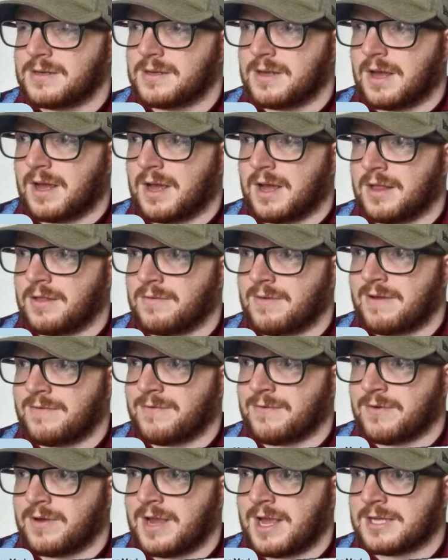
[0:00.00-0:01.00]
The
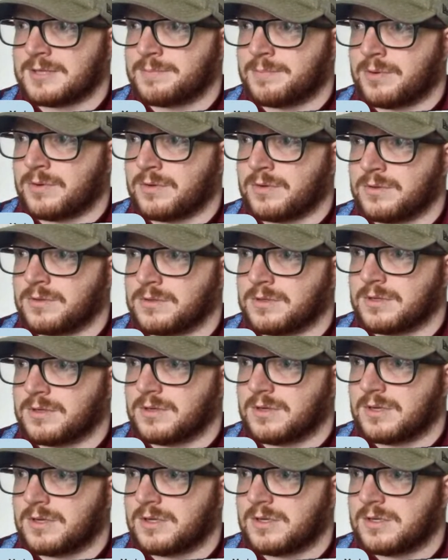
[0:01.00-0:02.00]
referee has pulled
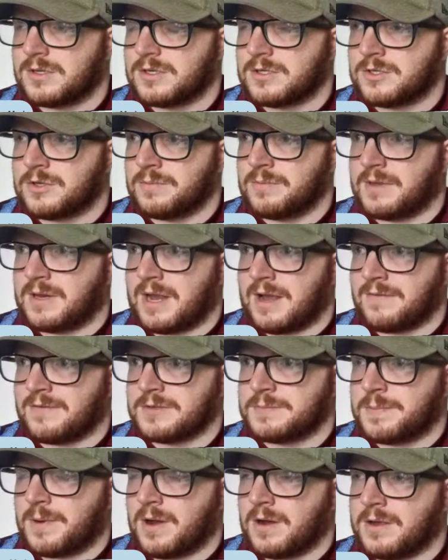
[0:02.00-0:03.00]
something out of
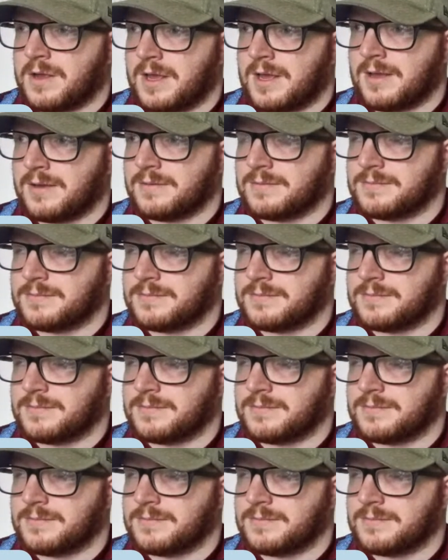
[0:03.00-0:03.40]
his pocket.